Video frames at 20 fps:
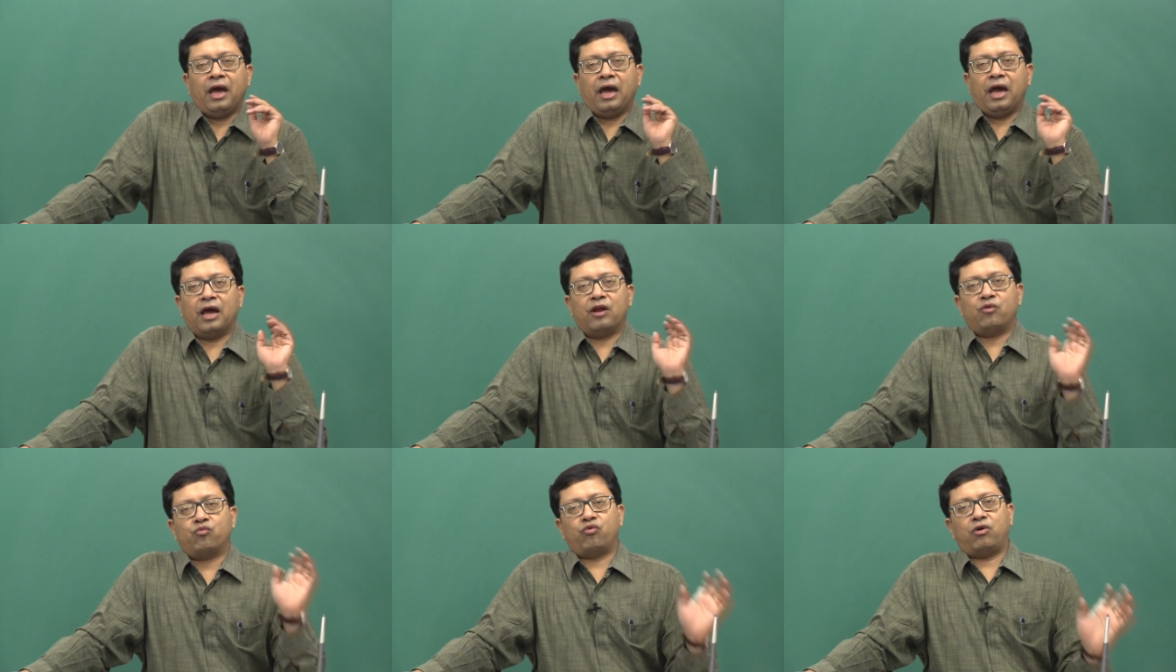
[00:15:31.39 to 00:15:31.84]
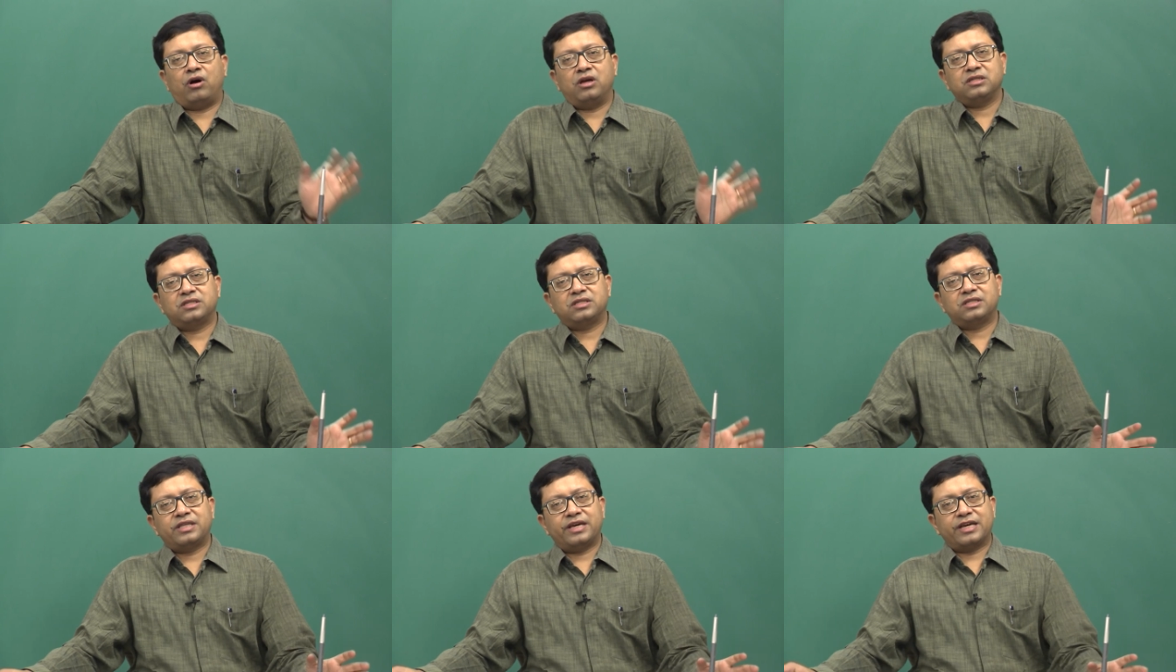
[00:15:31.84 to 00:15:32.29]
And
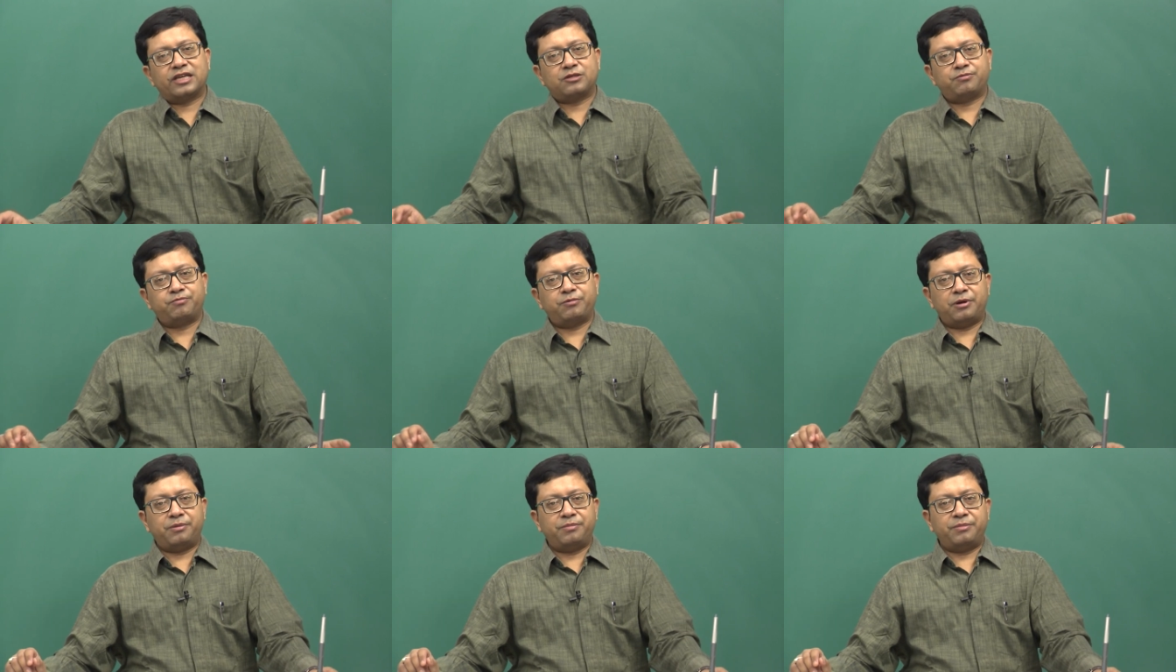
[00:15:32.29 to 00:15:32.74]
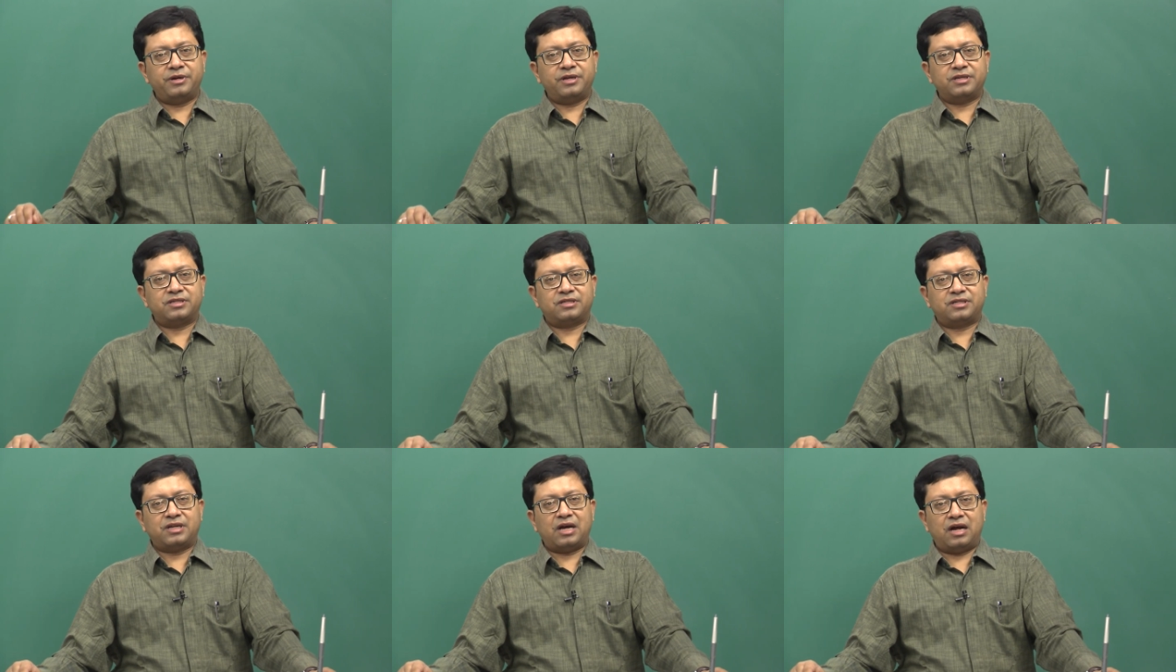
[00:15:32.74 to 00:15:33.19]
once the experiment
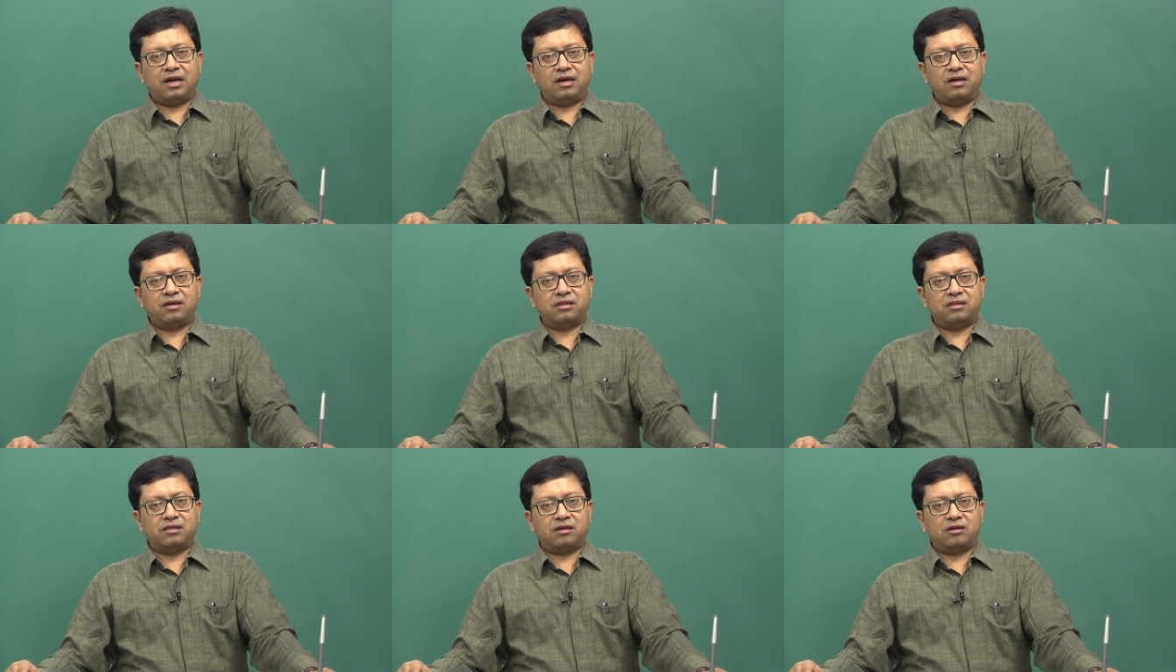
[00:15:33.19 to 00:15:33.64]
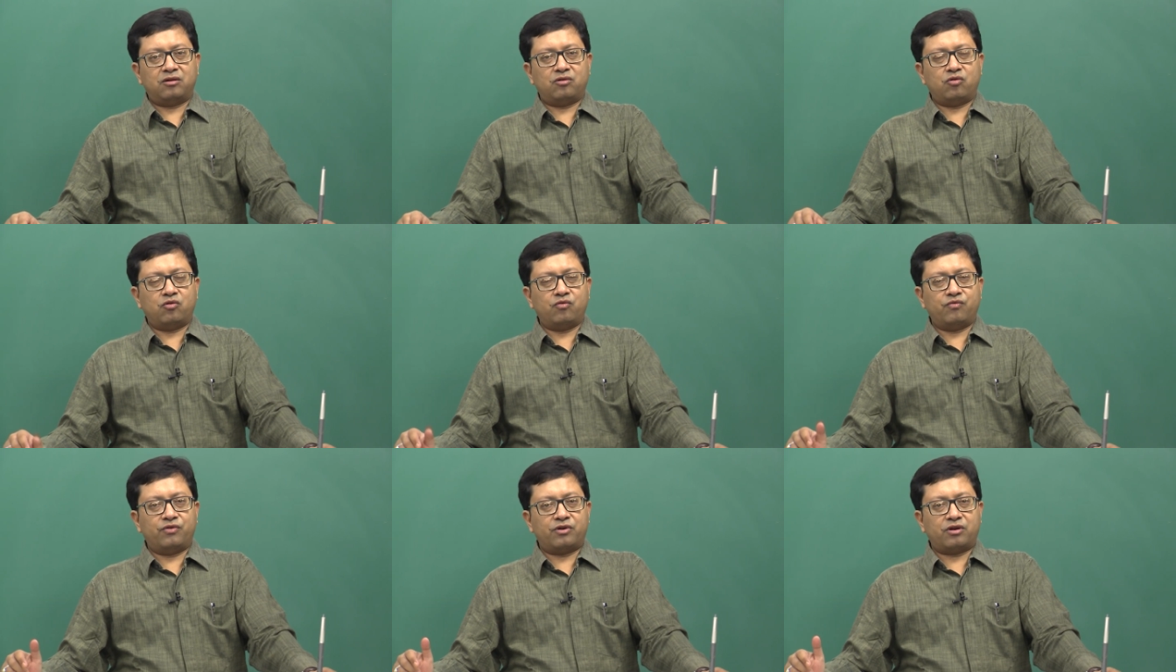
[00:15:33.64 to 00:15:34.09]
is done, the
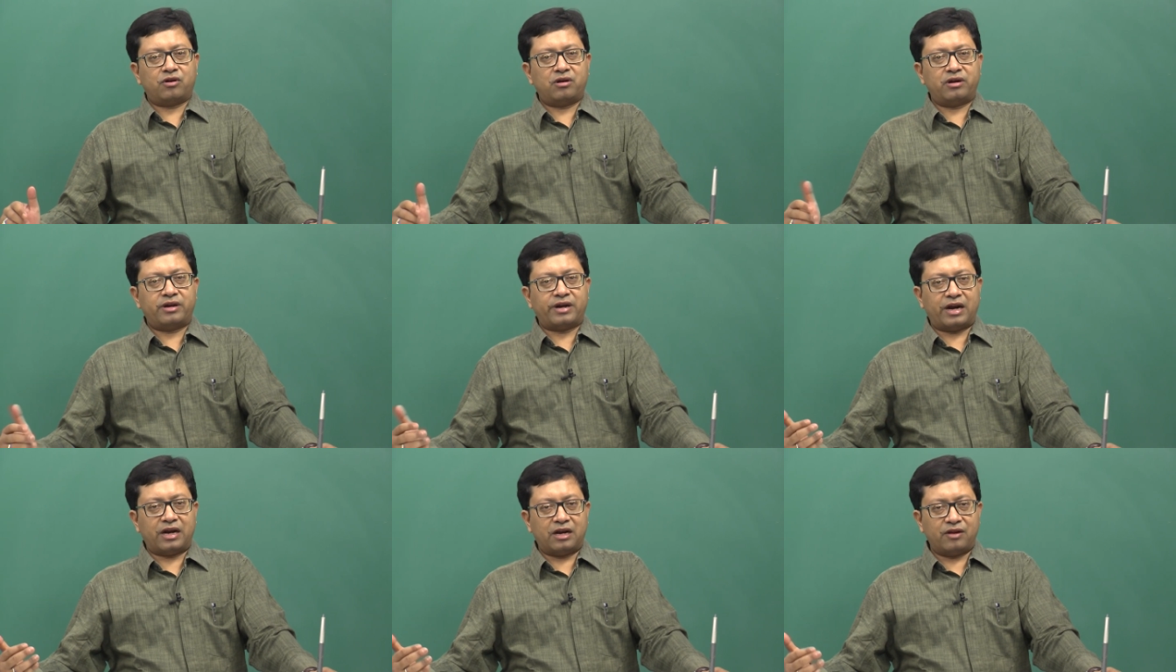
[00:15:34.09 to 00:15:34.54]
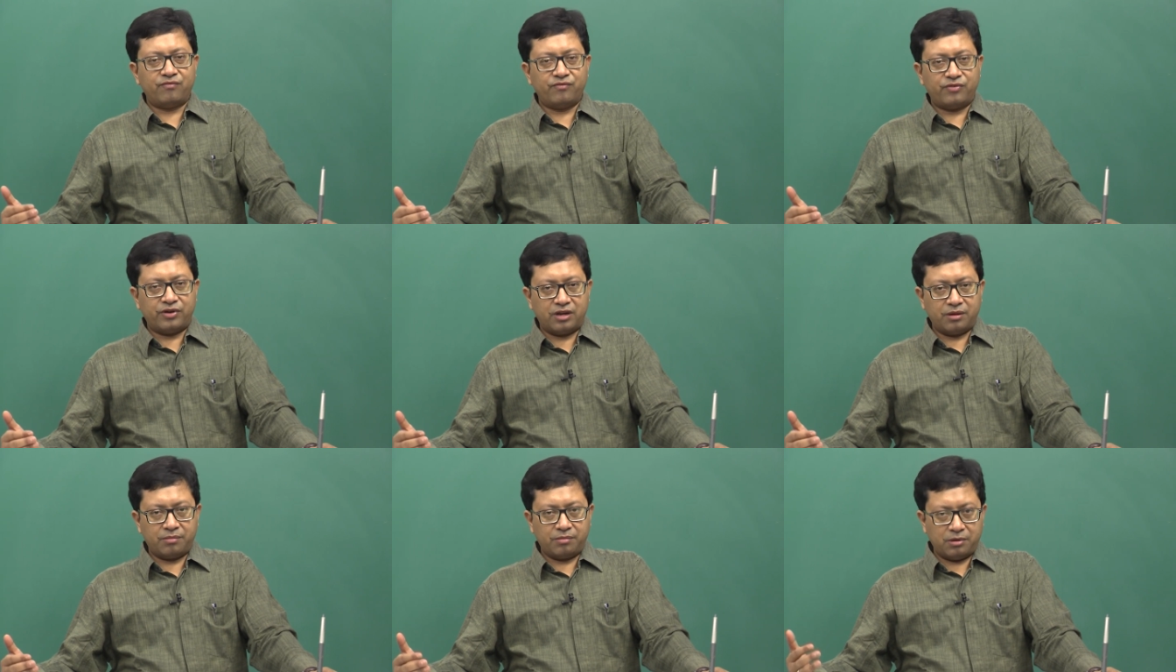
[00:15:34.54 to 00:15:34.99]
overall random
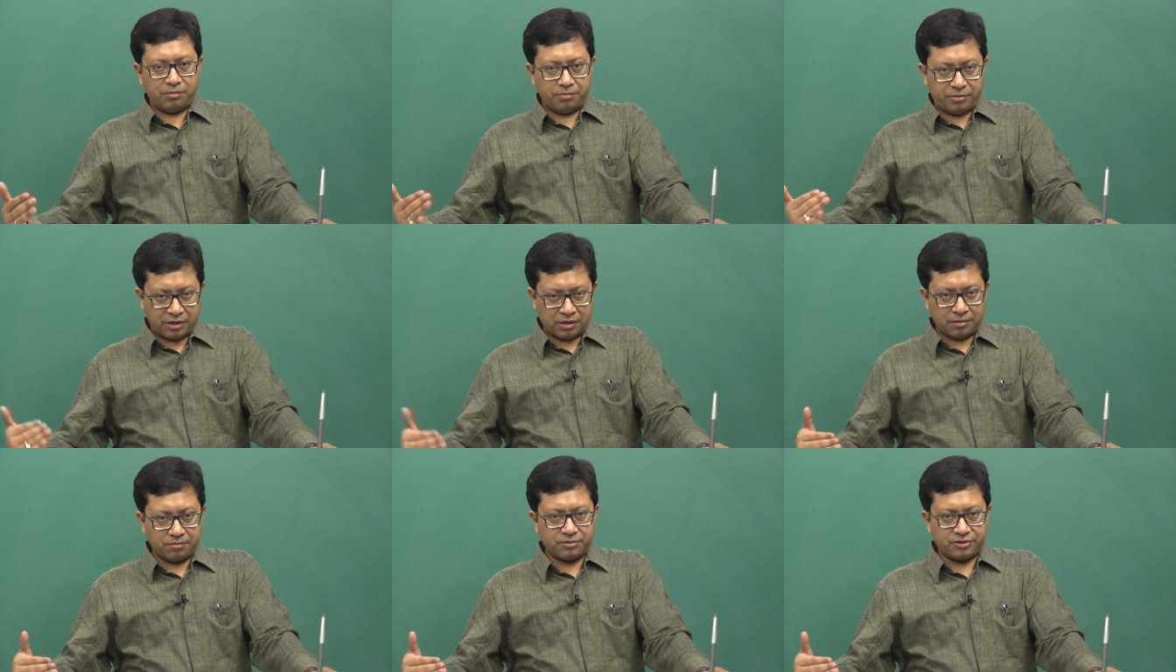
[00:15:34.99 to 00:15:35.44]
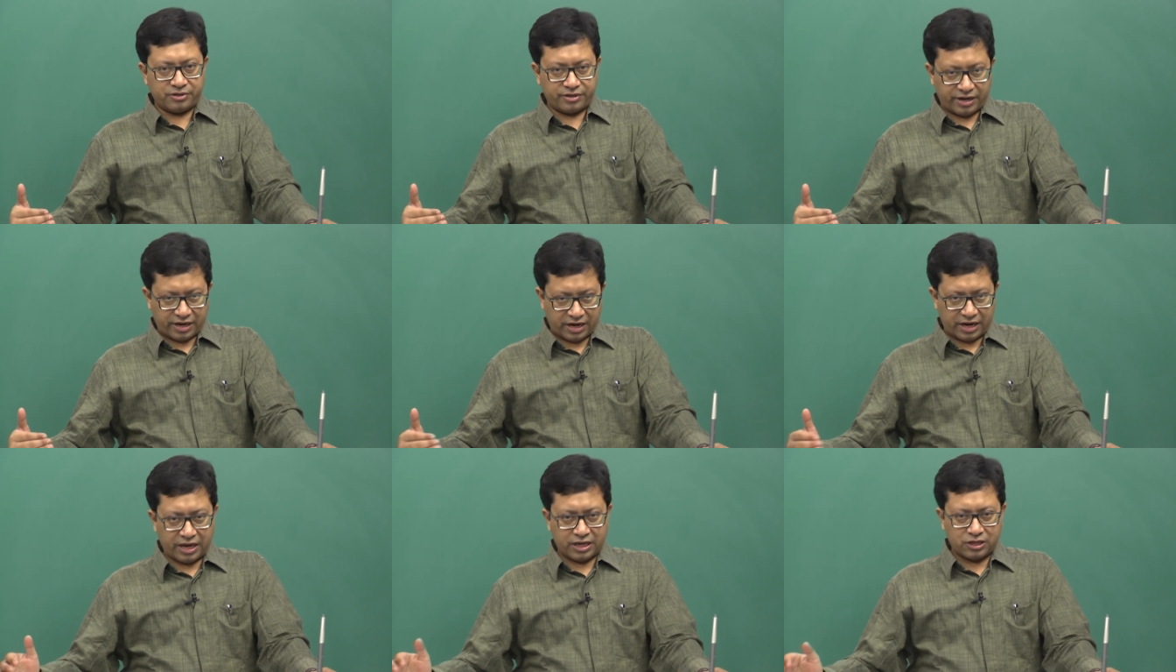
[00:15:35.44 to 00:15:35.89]
variable becomes
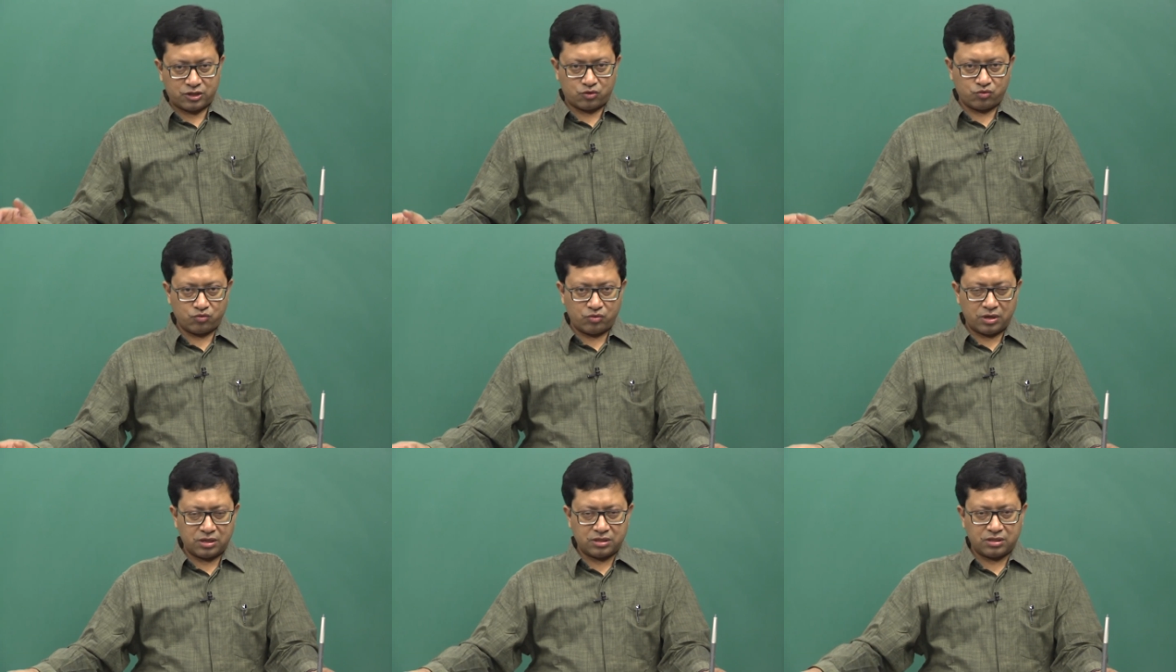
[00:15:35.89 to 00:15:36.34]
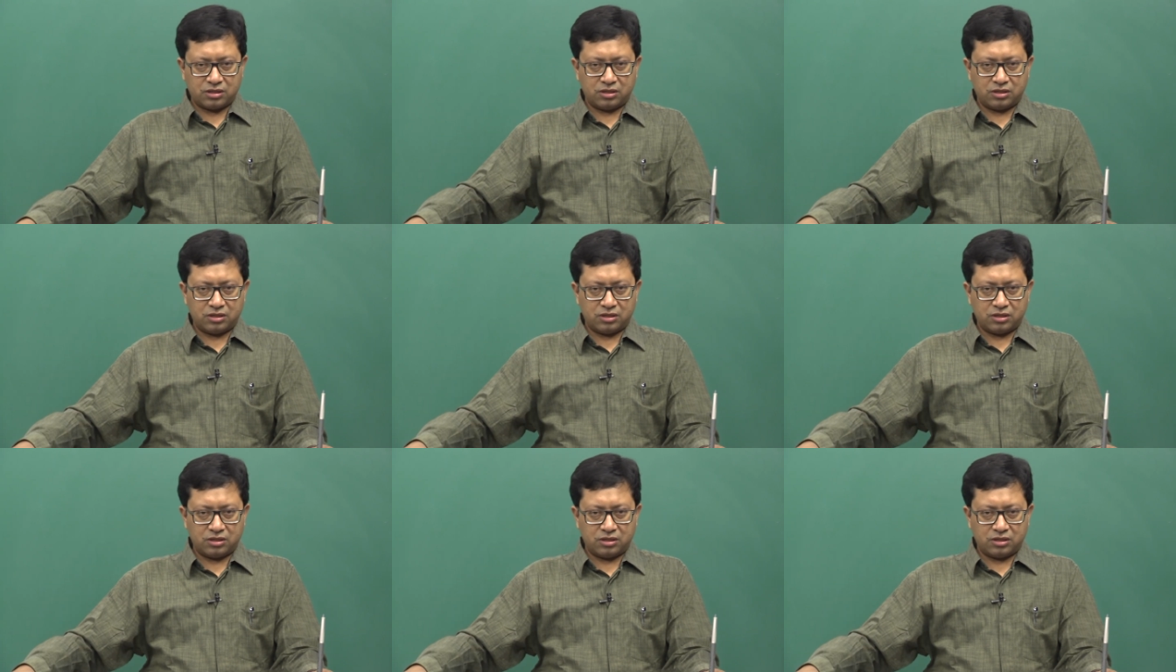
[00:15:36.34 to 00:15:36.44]
realized to us.